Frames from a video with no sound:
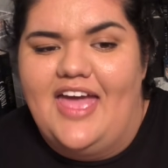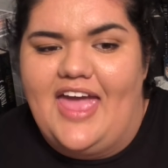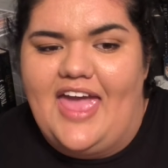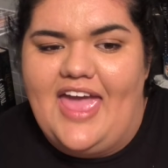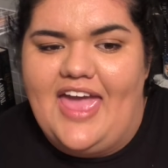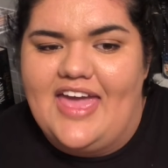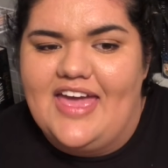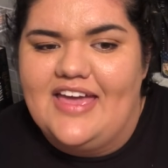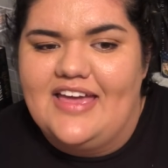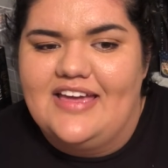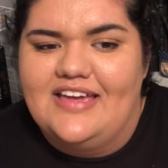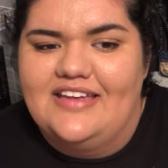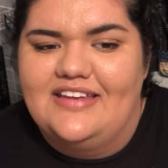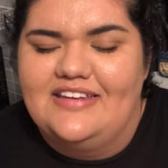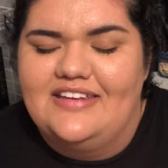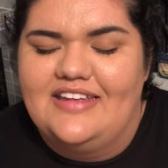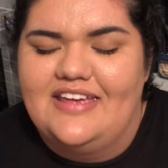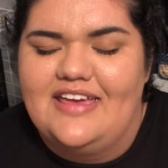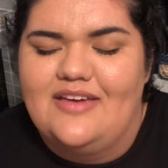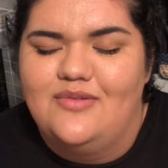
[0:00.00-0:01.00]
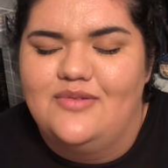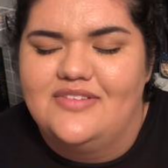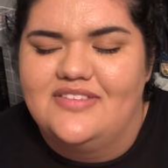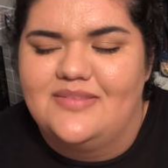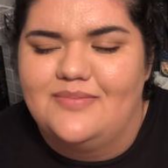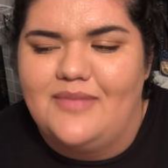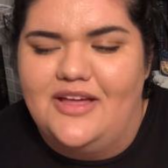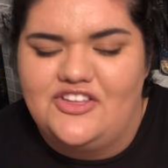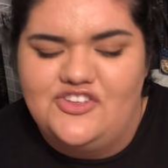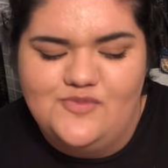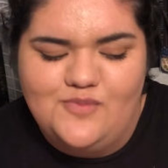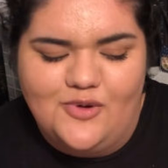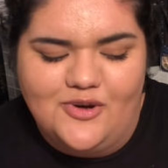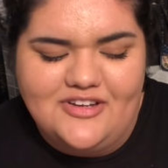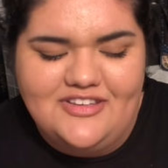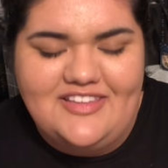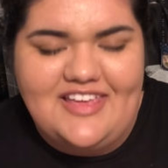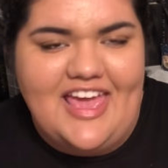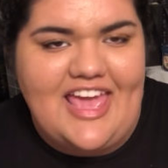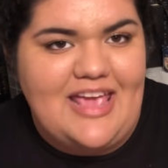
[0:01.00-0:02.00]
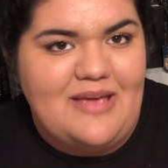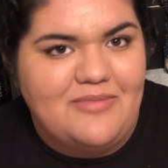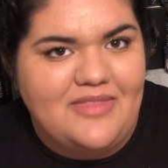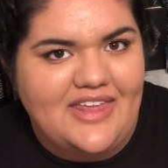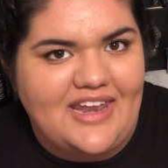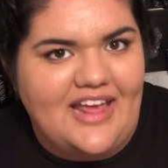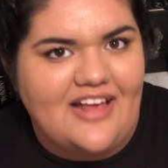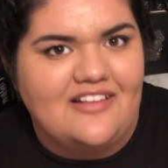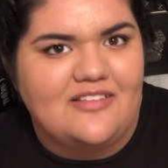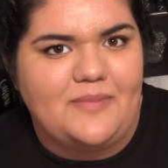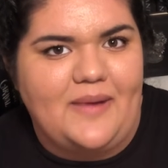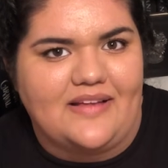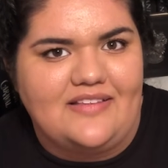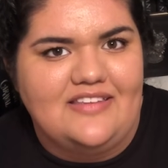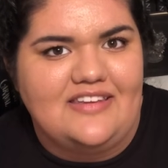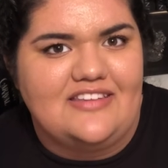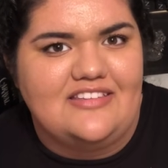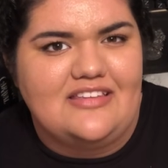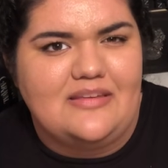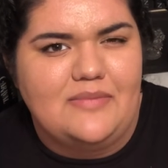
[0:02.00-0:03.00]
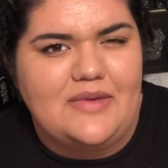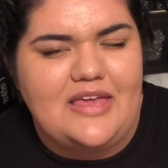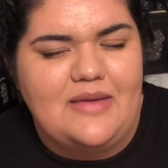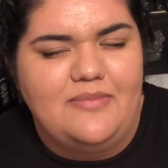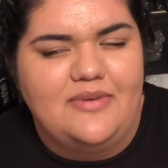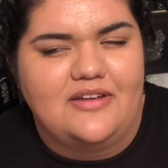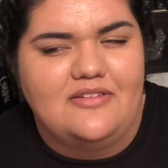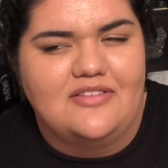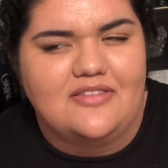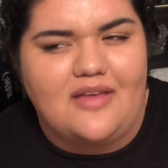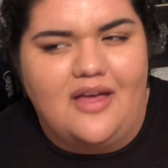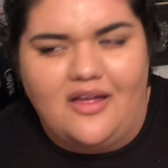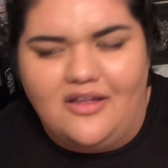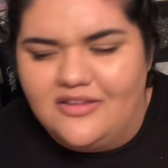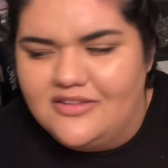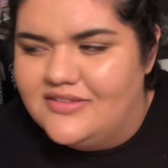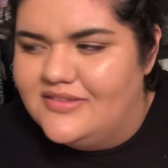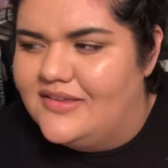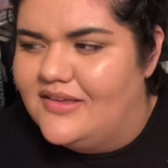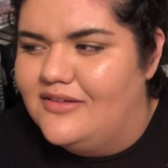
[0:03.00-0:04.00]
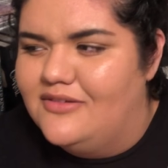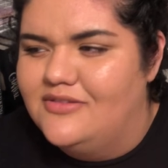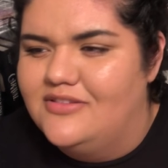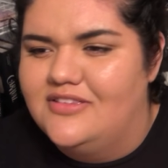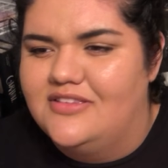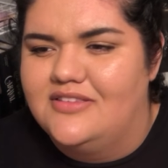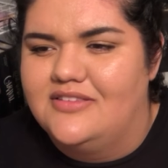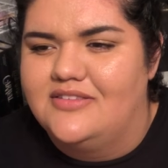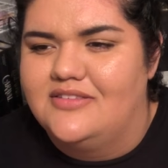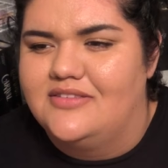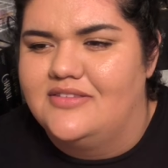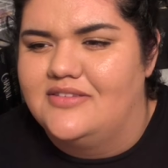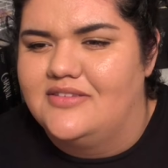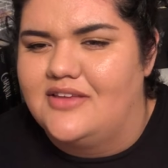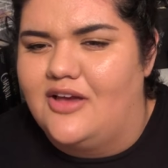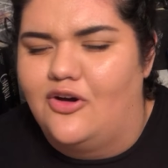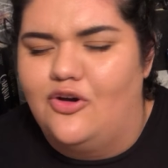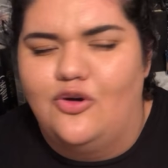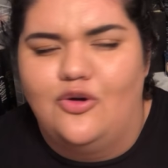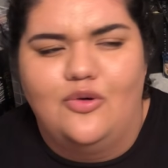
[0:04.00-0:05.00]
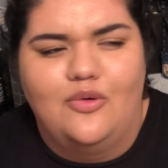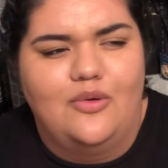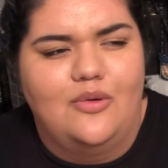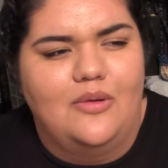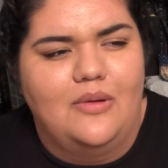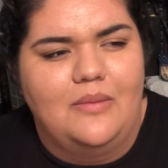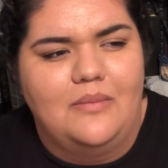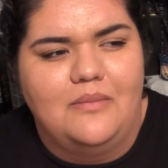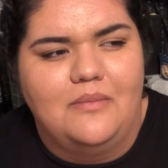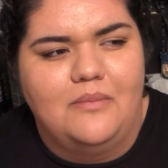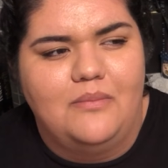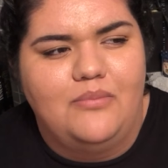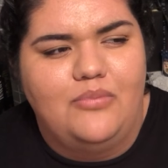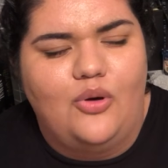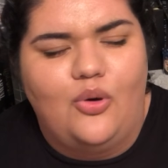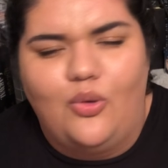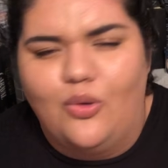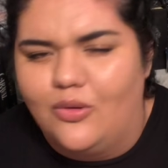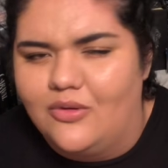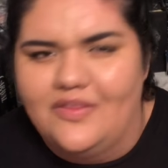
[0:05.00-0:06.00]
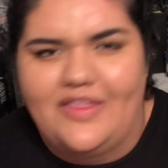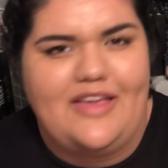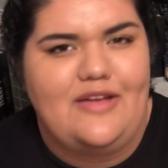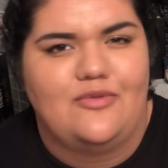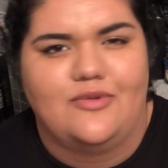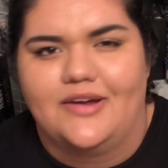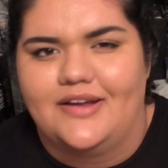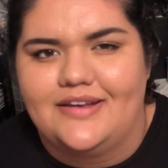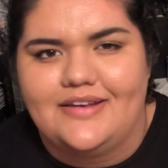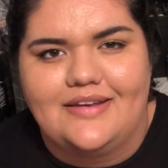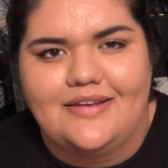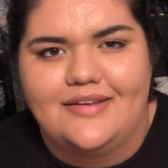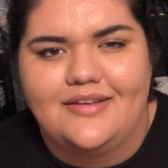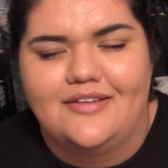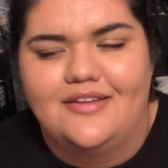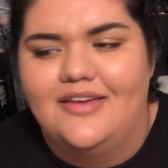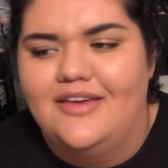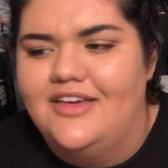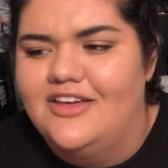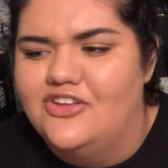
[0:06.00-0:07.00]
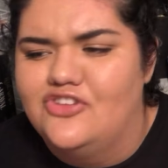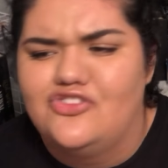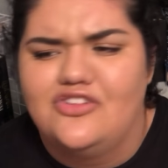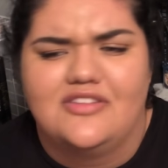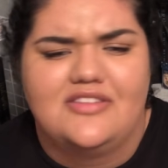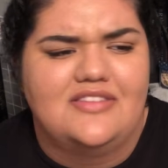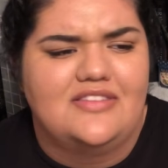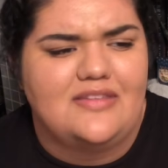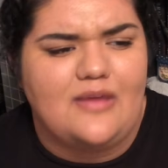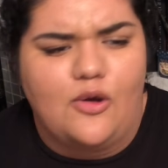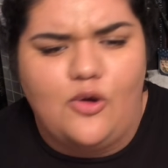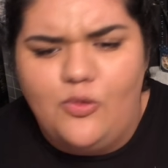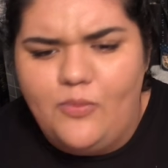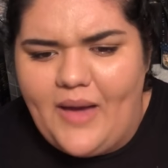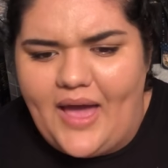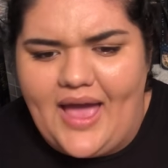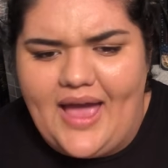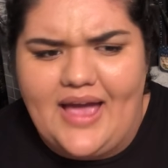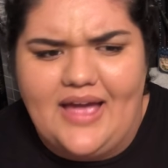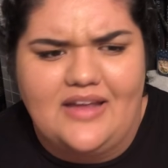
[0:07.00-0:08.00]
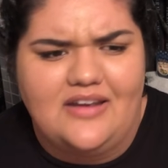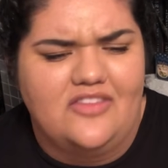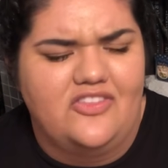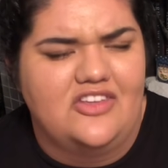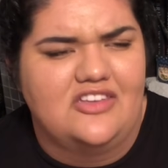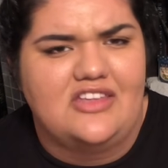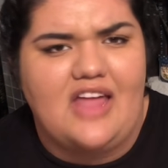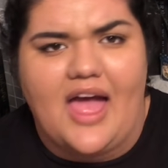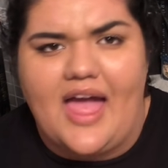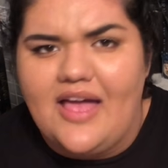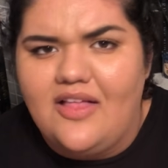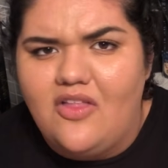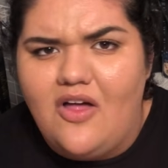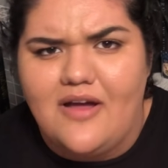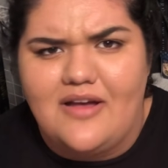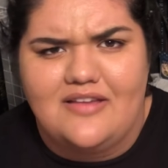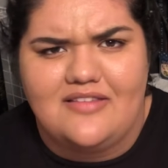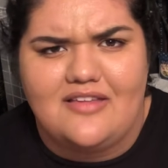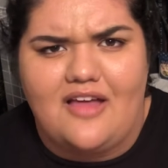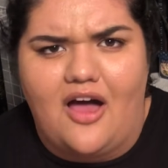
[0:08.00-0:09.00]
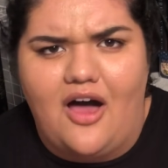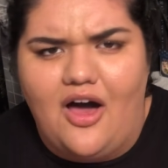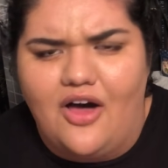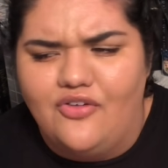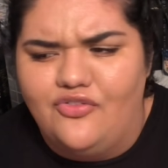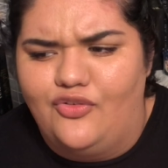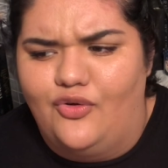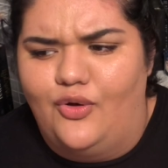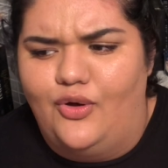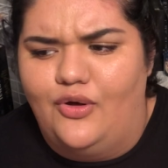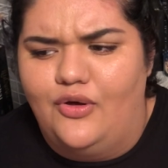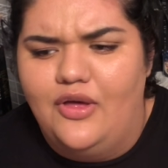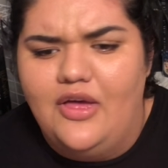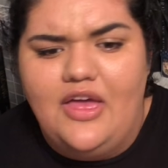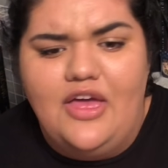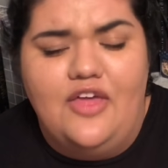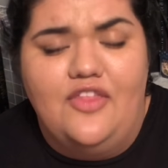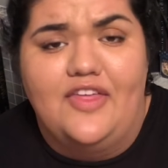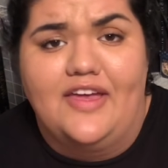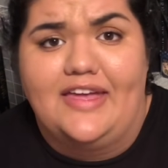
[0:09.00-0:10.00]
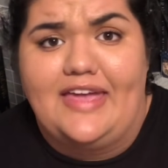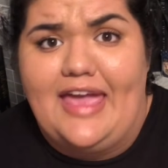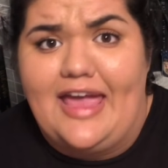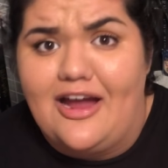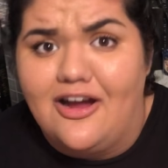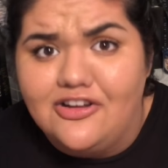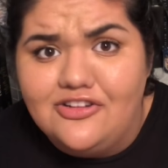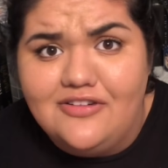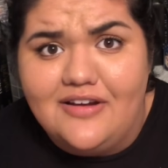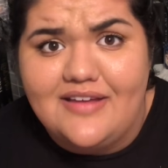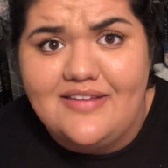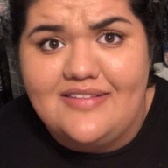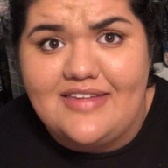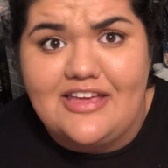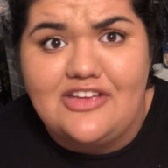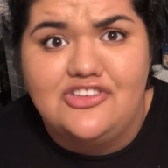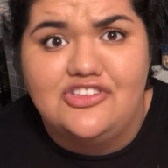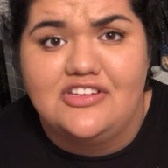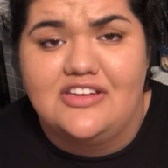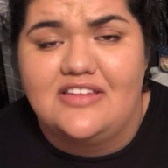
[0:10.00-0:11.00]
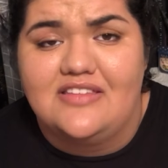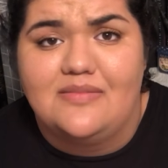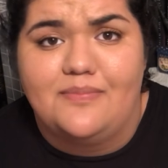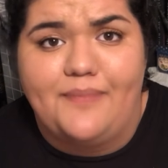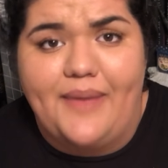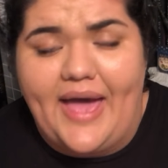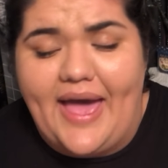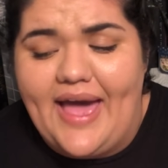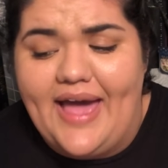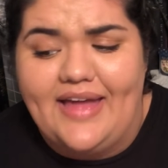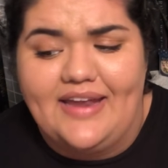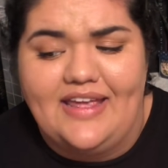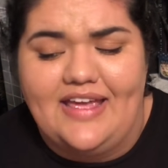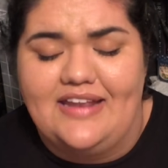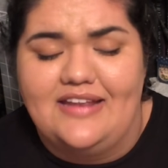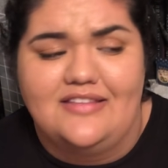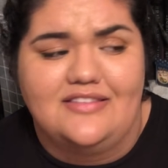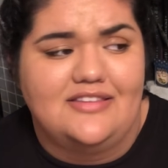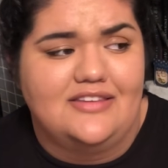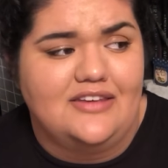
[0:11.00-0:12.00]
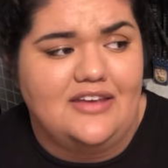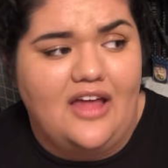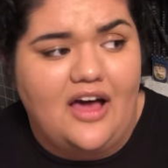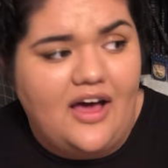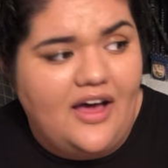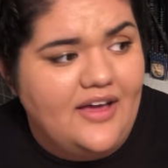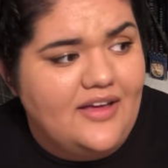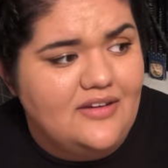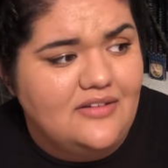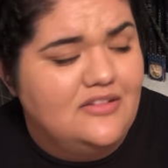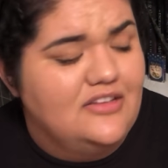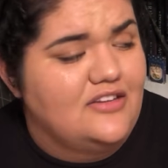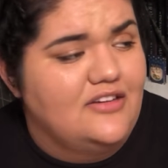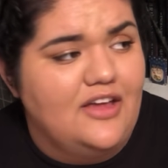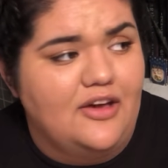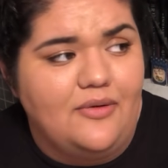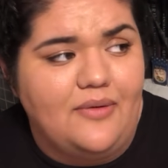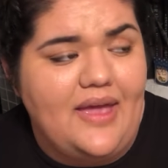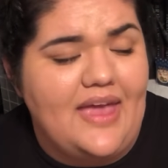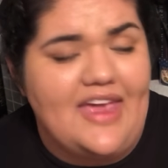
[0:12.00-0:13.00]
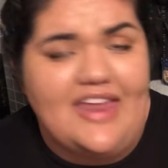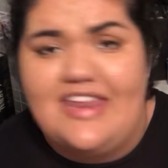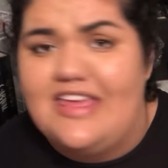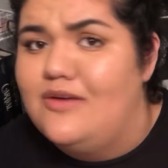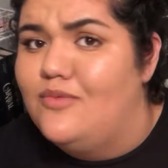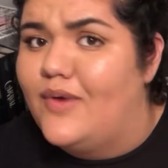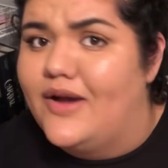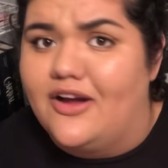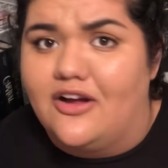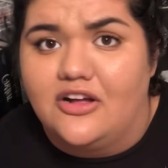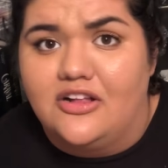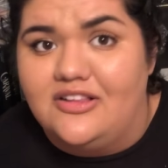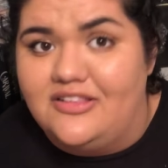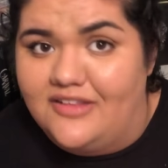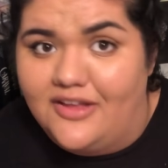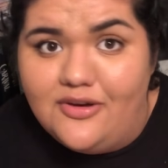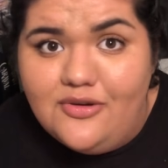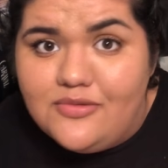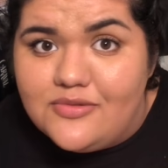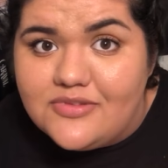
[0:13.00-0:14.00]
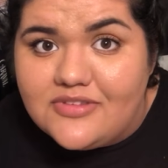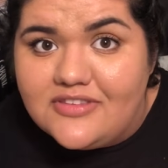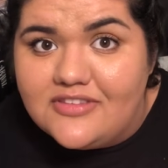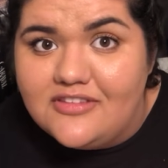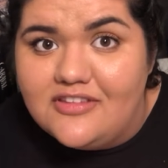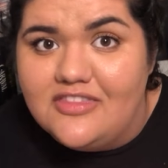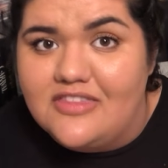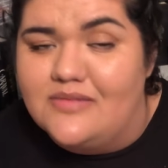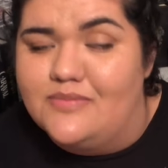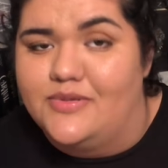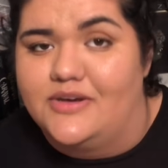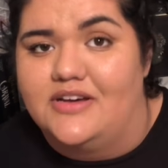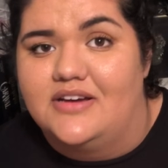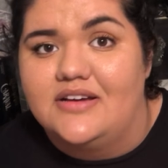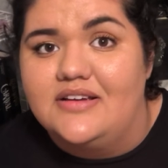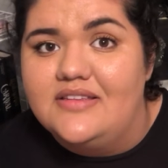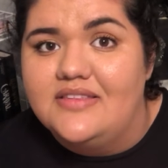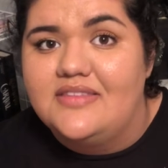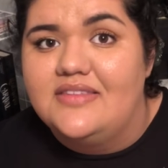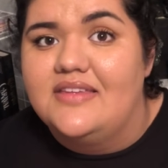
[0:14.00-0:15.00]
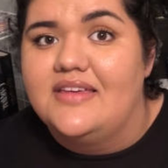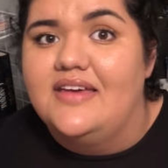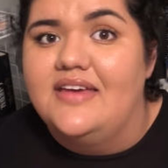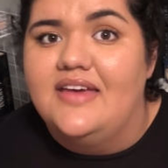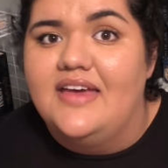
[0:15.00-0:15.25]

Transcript: And it was much more tame than I expected it to be, but it was also so poorly written. Just so bad. The dialogue is awful. The characterization is bad, and it's not, you know, anywhere close to the books.